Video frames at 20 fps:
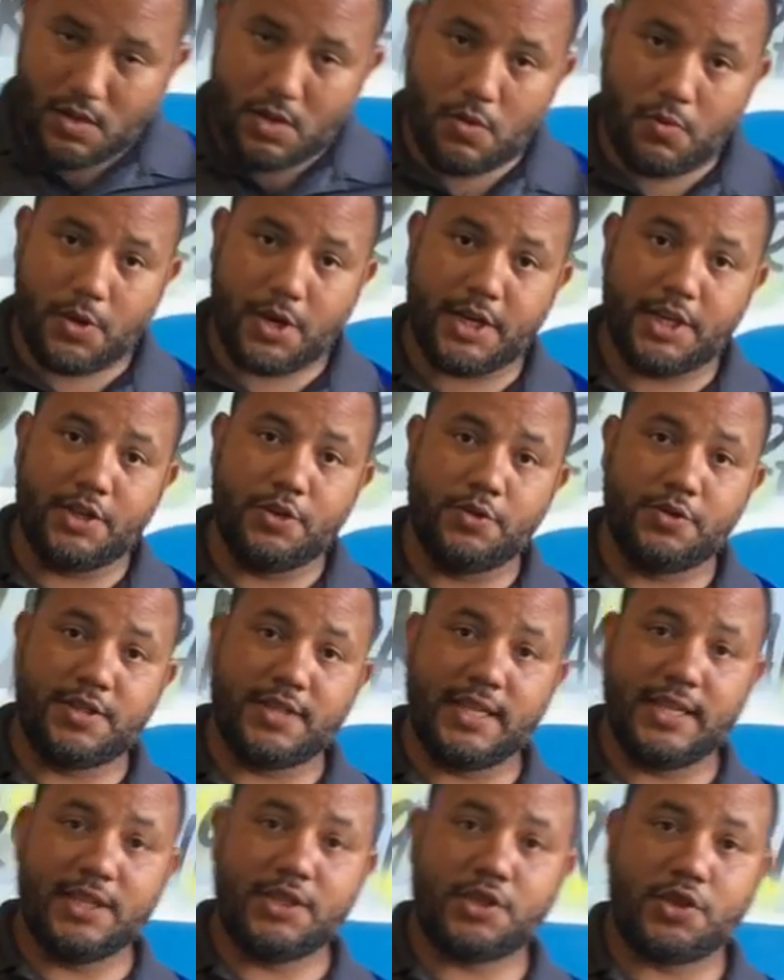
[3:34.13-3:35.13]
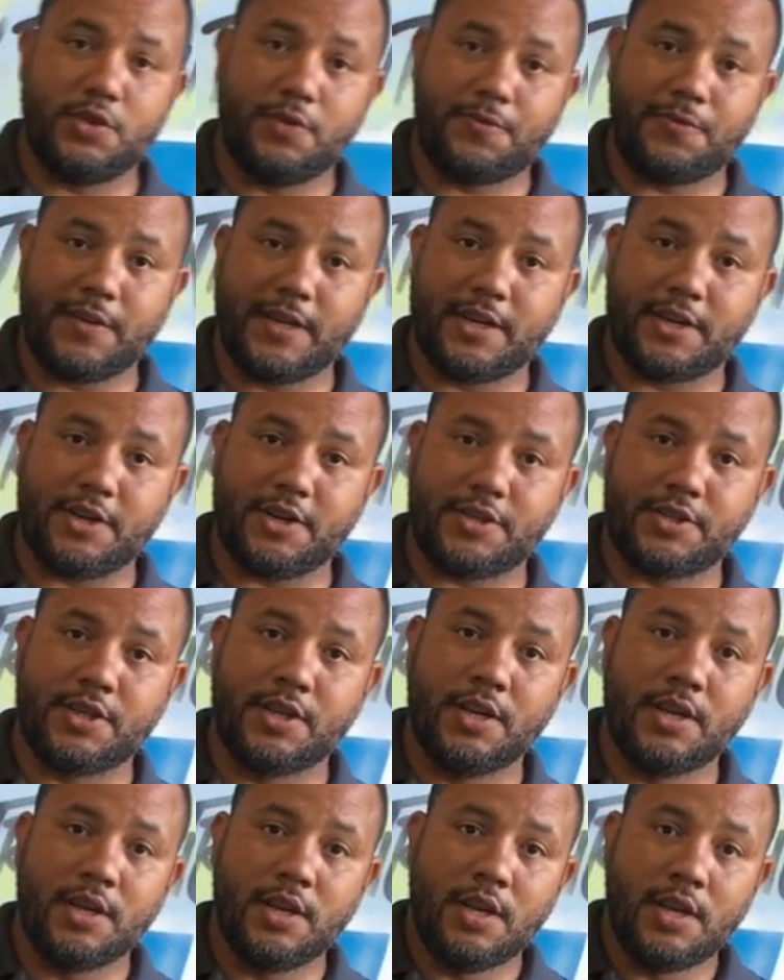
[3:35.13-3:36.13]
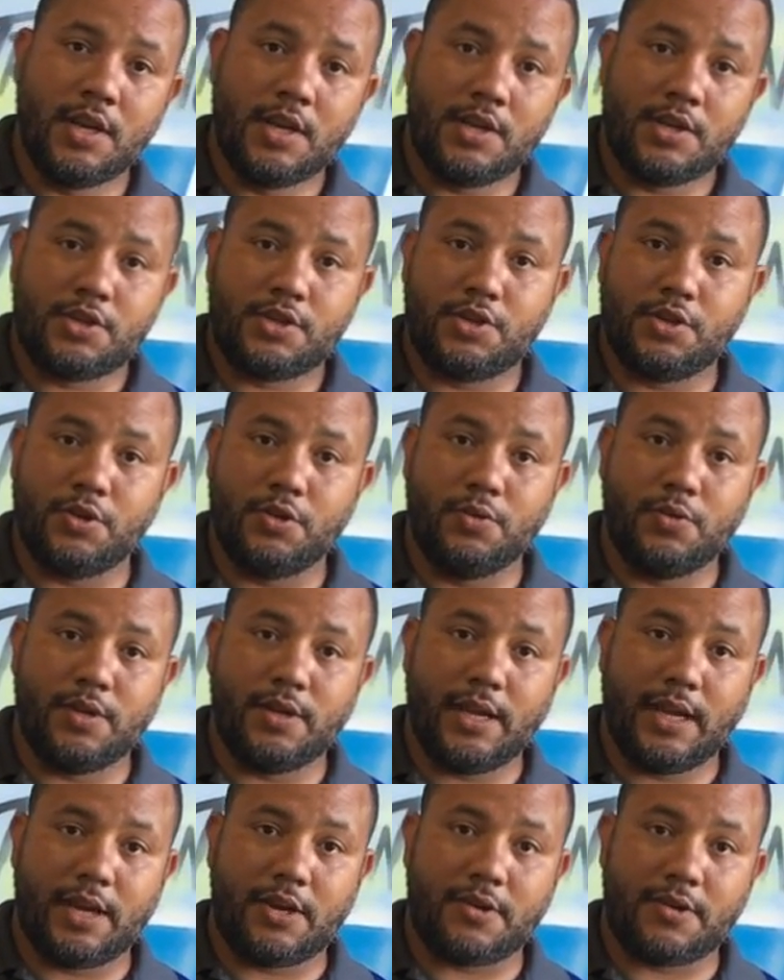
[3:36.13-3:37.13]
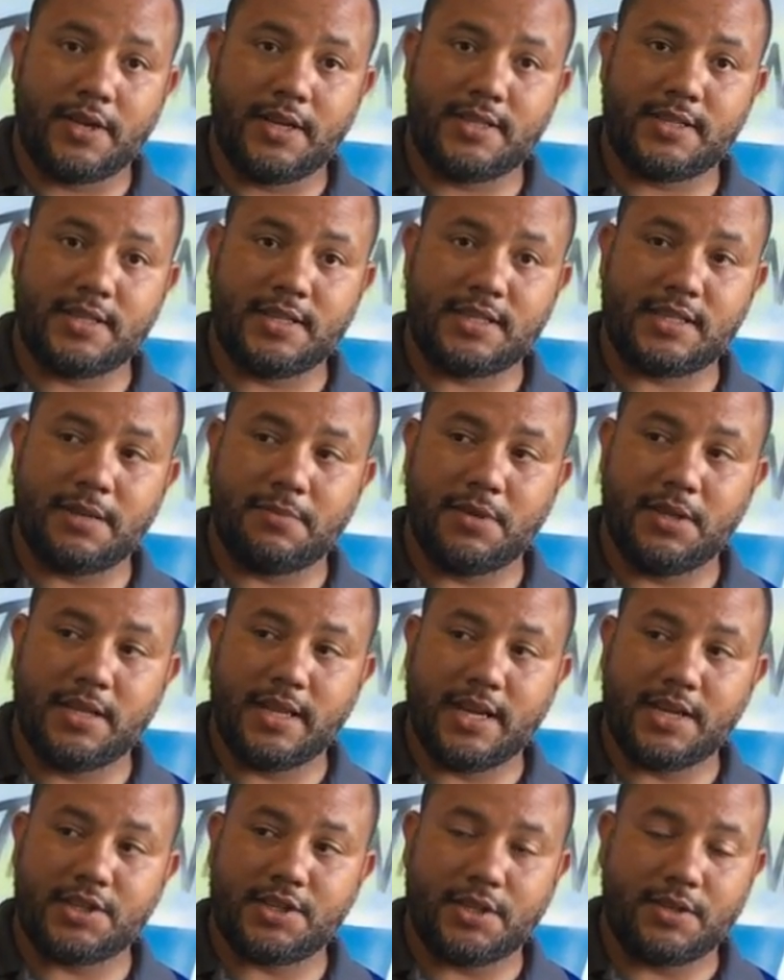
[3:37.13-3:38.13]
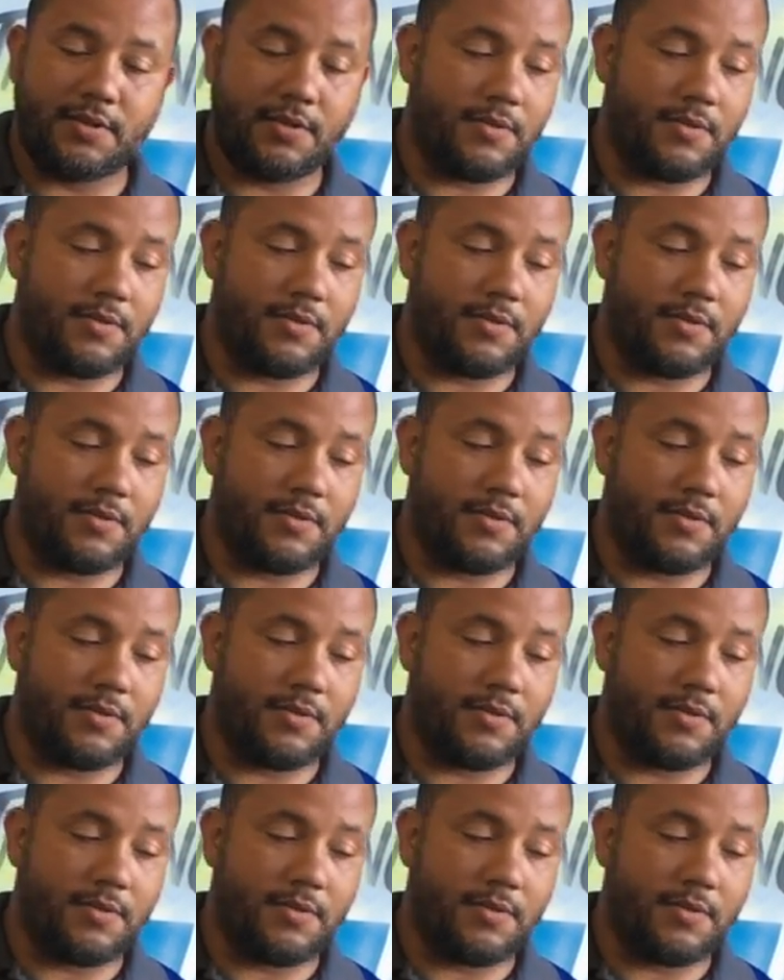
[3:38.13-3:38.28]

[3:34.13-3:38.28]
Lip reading: We're going to use these 2 fingers to increase the stimulation,